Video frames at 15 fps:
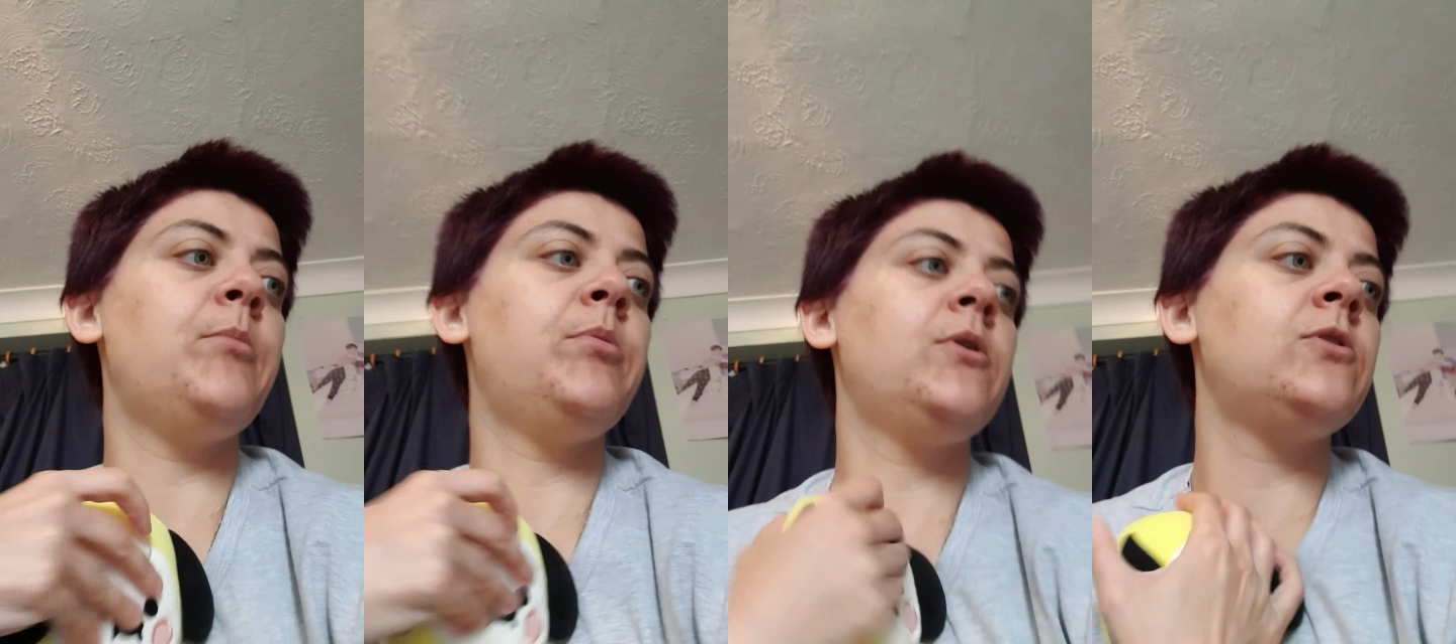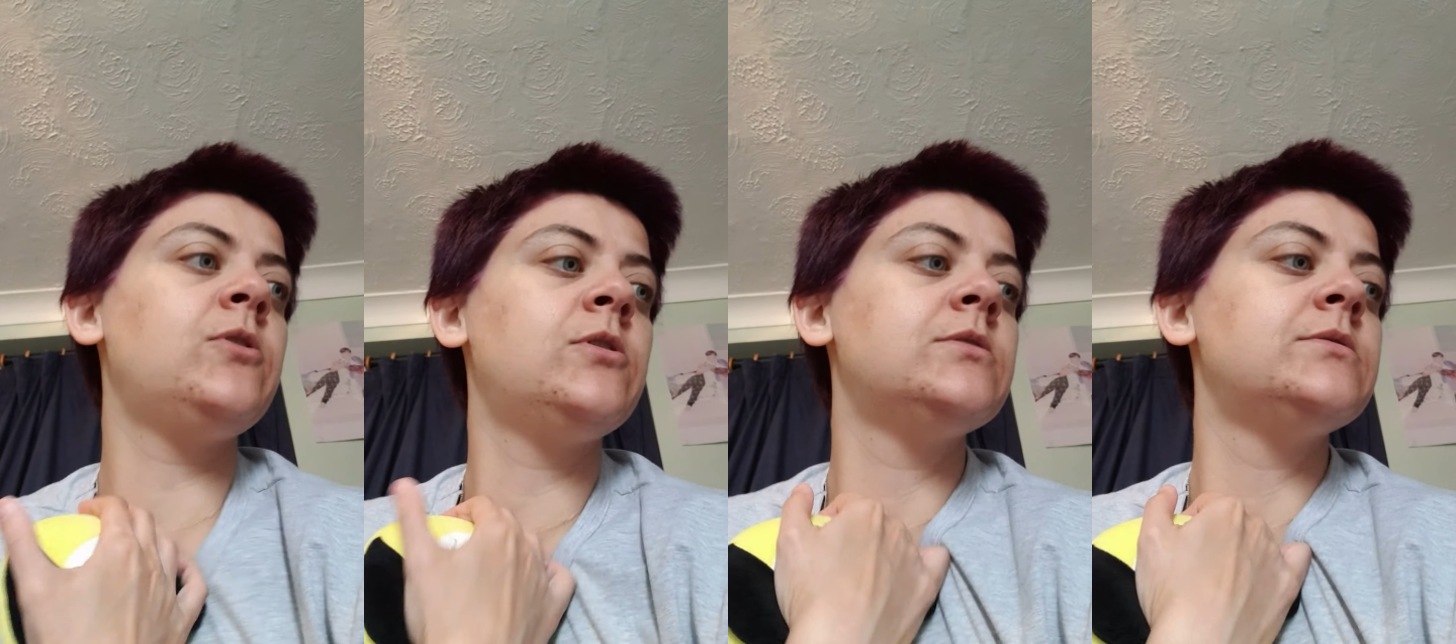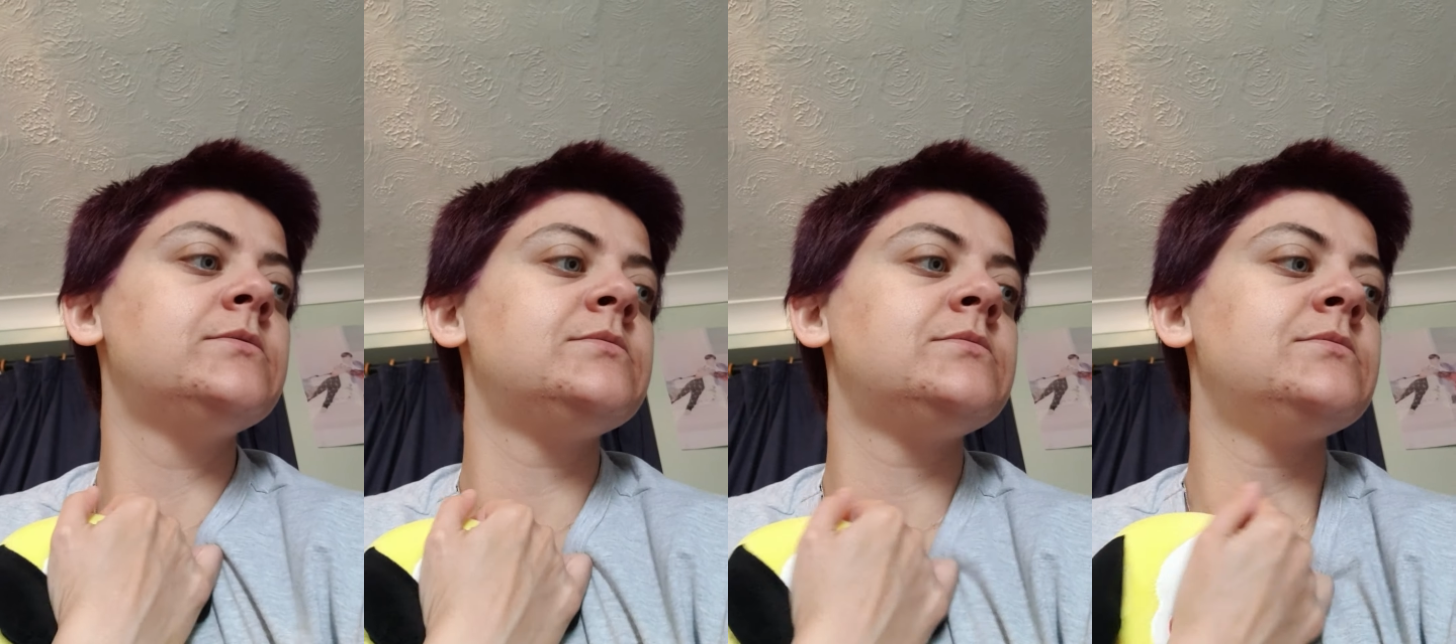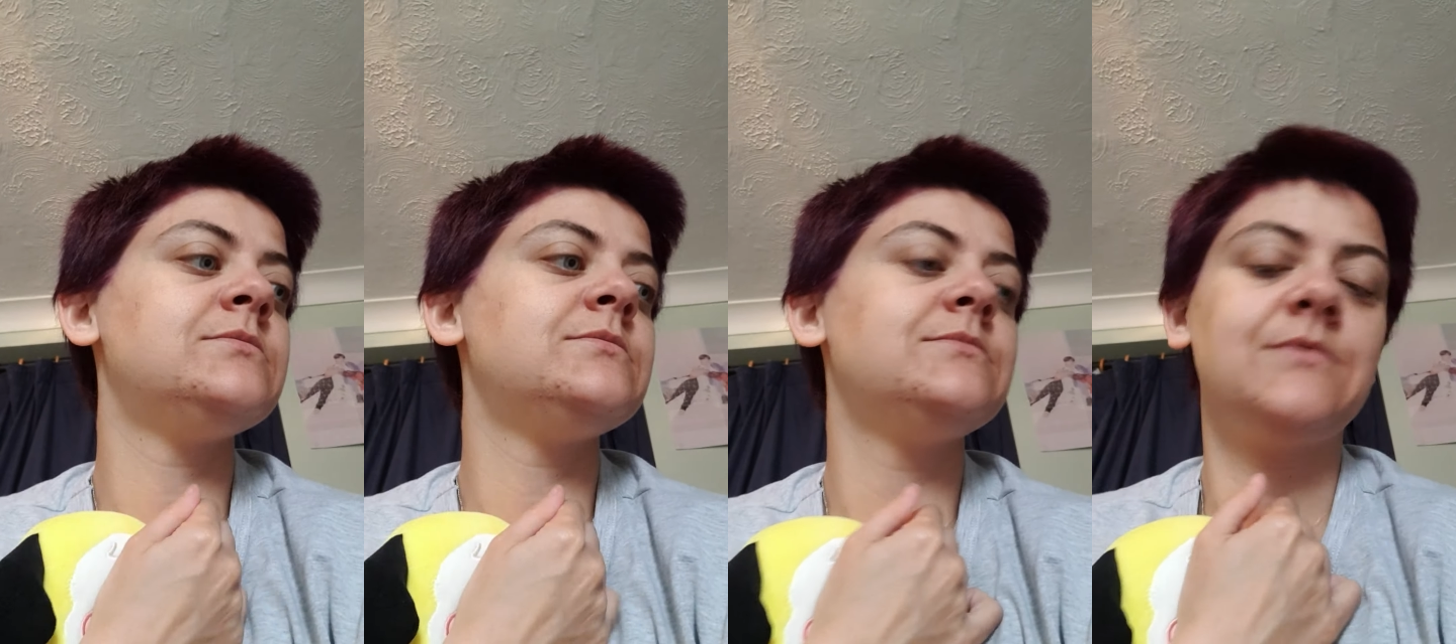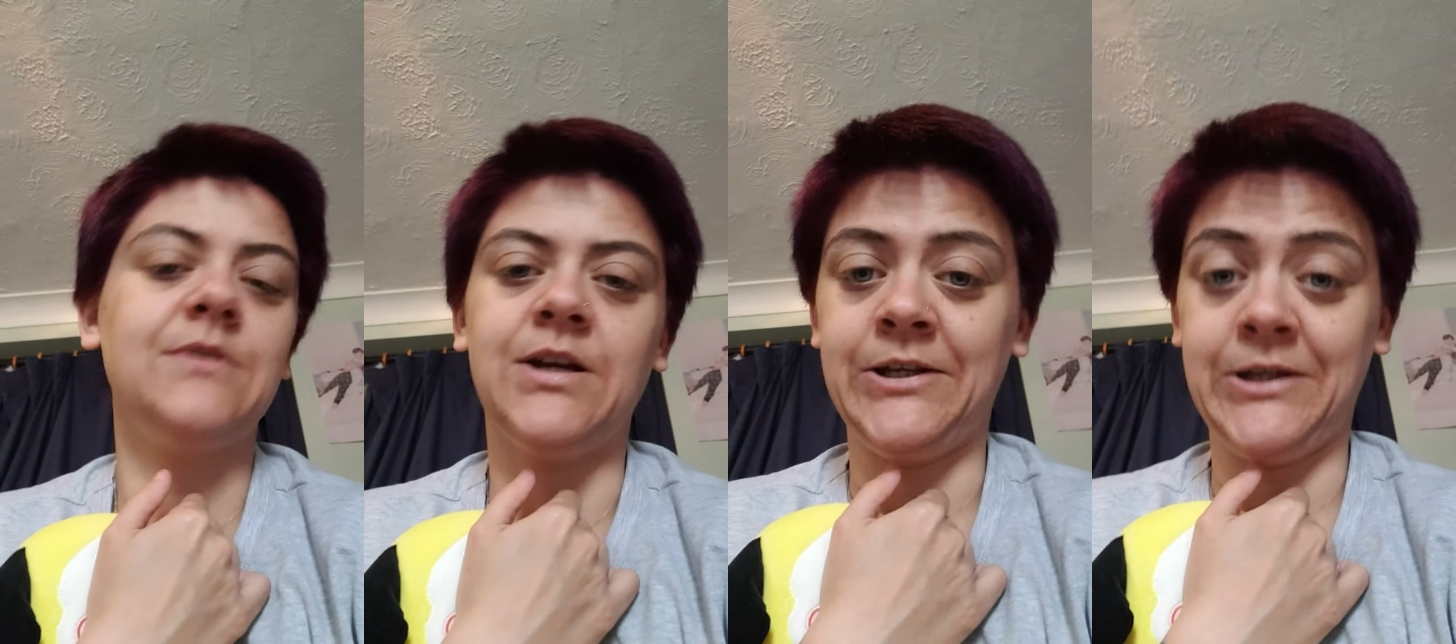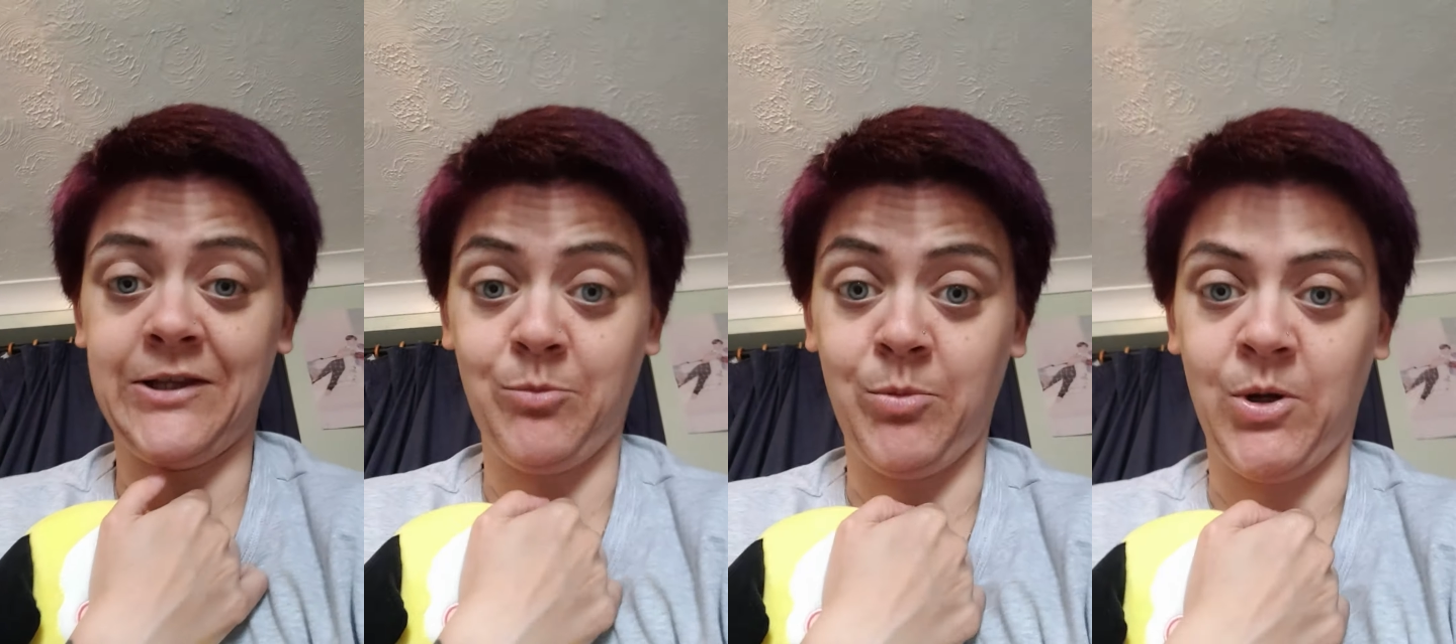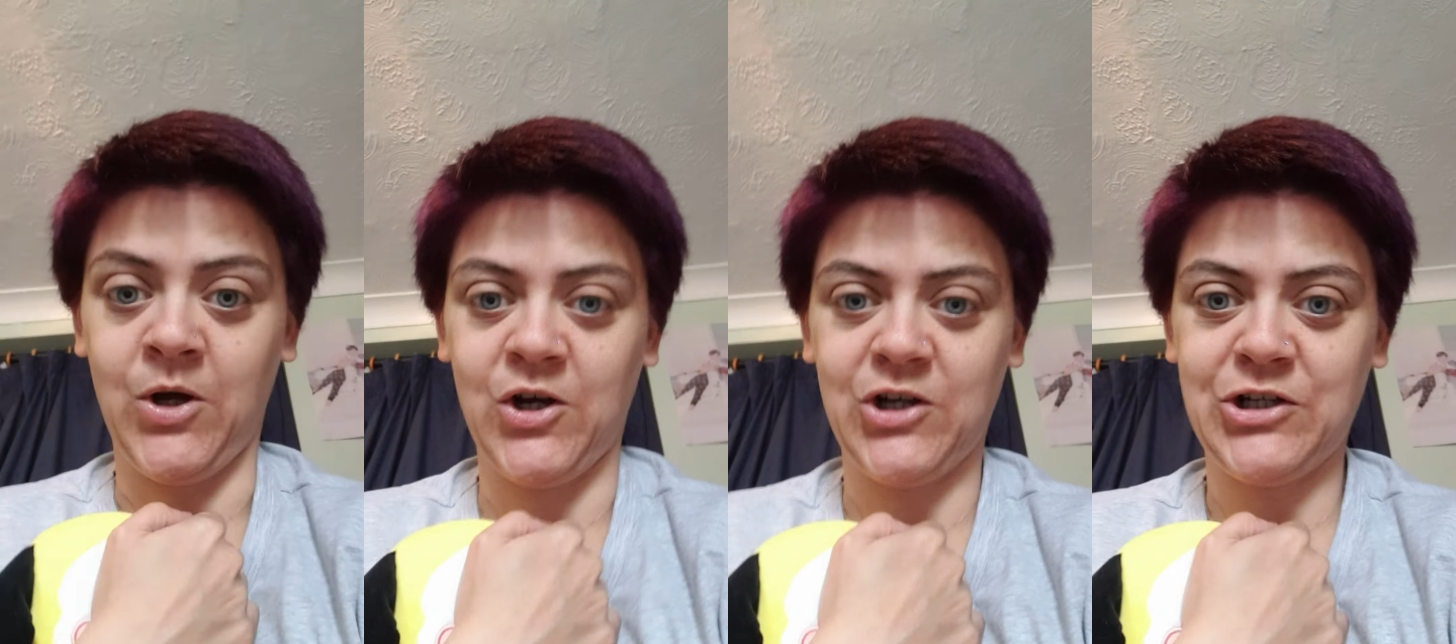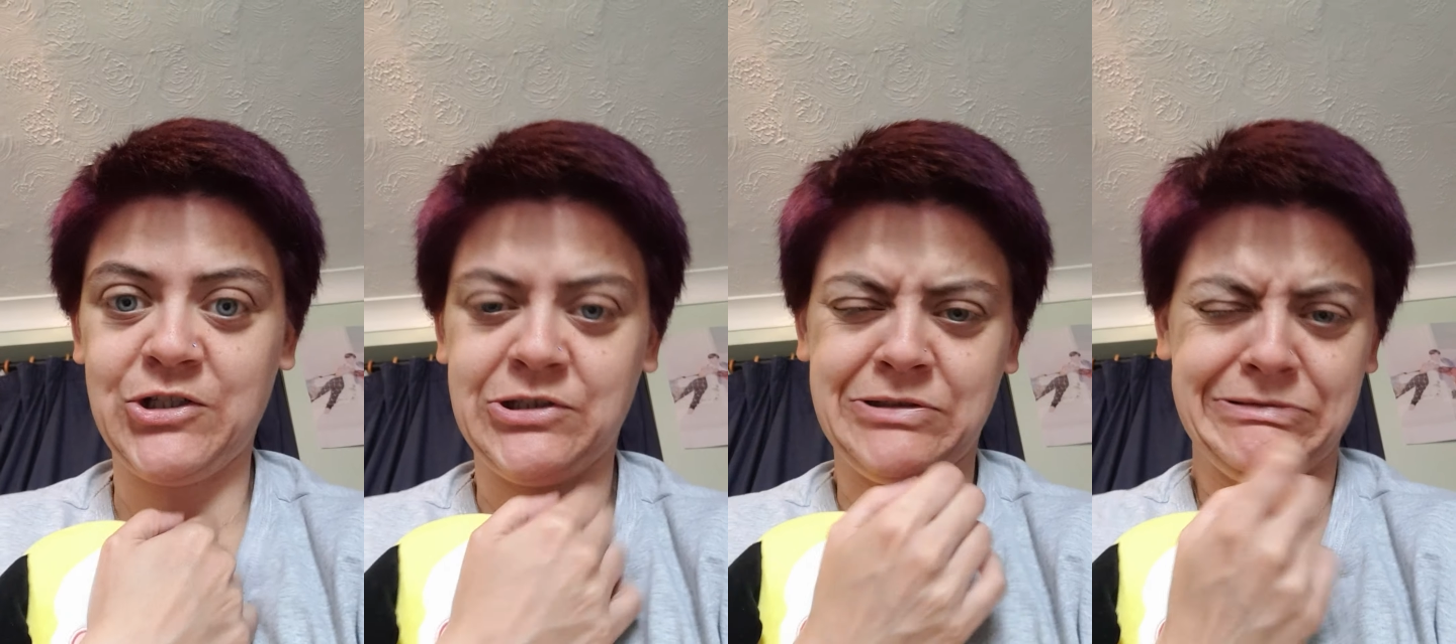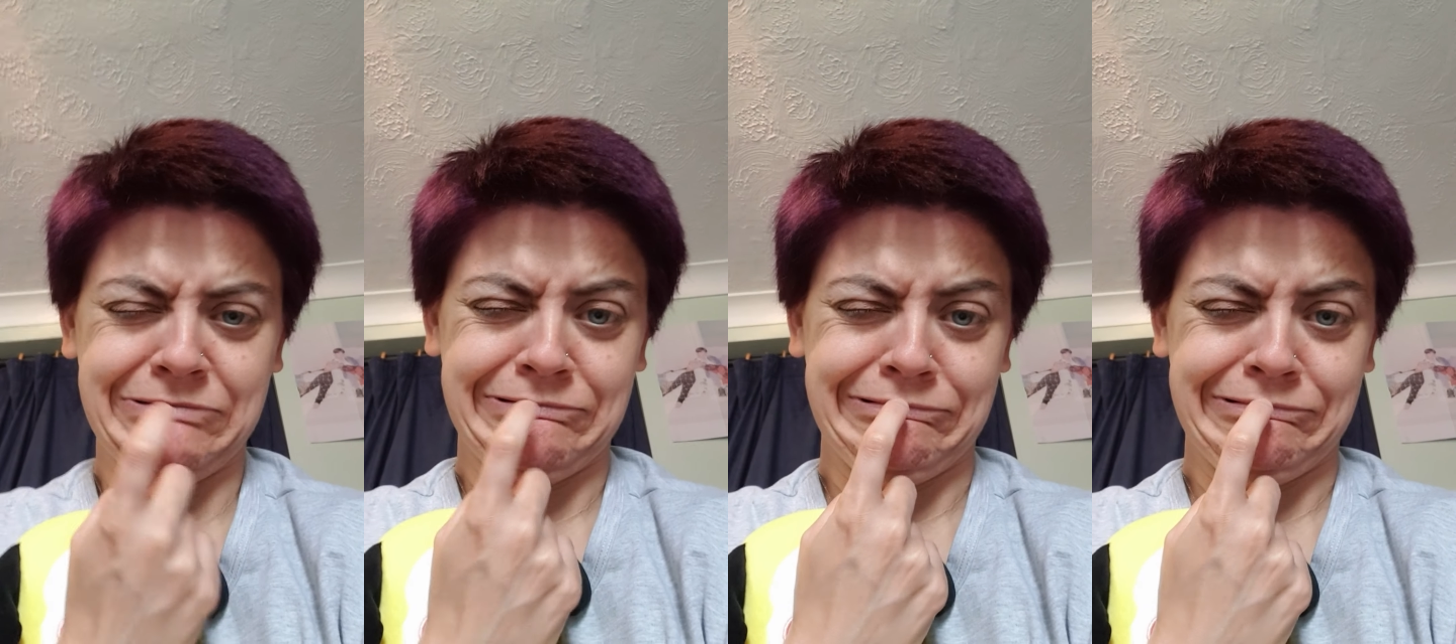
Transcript: bought another box.